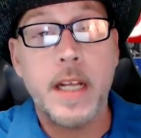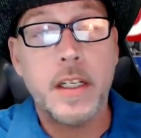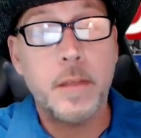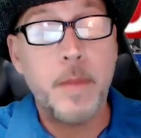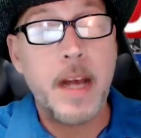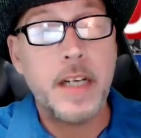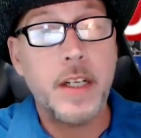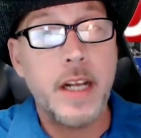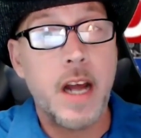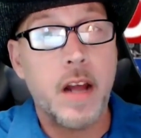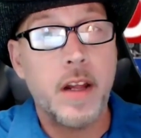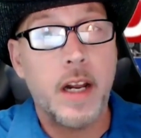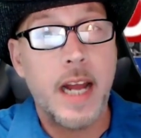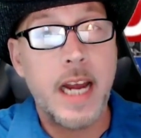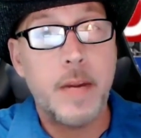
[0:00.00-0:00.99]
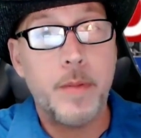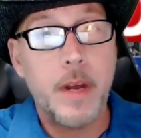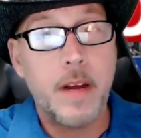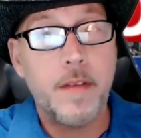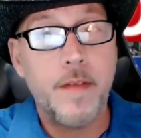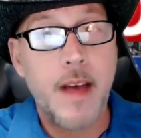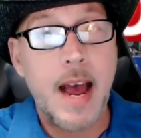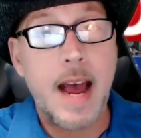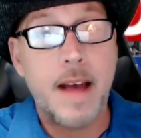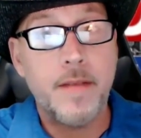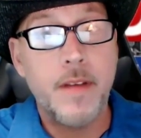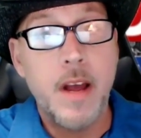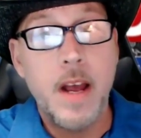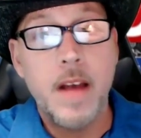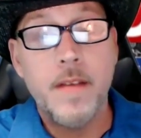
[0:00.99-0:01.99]
especially on the late pick
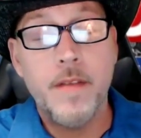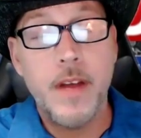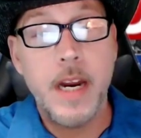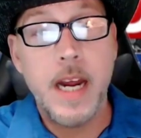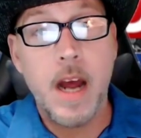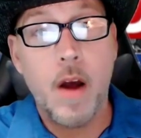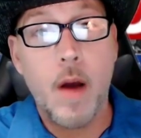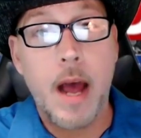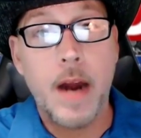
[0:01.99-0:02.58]
5 video.